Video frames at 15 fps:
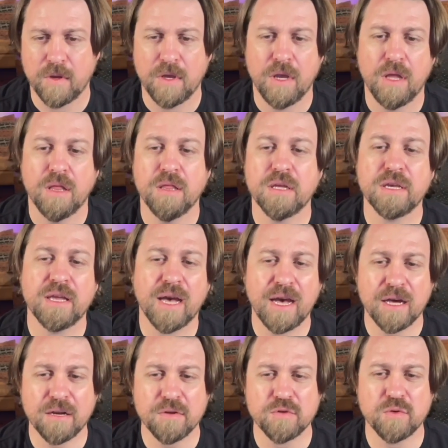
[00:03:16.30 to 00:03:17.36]

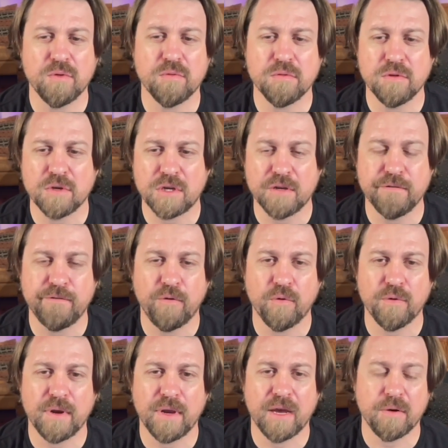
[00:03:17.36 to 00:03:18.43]
legato is what we're looking
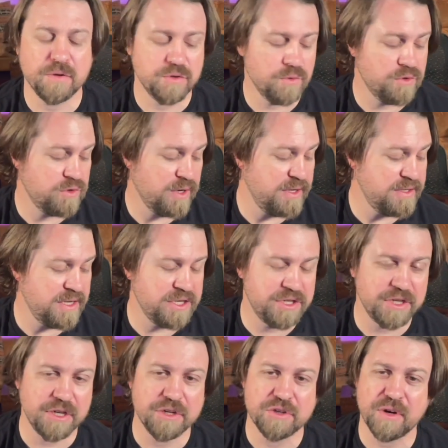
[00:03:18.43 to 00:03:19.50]
for now as we're
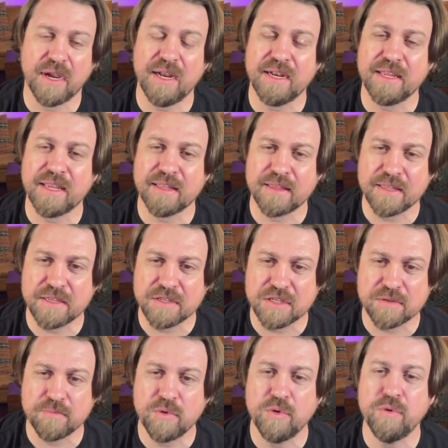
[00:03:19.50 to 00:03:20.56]
transitioning, trying to get these
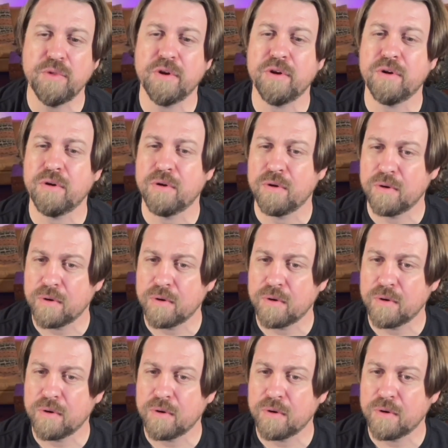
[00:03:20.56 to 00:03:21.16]
smoother.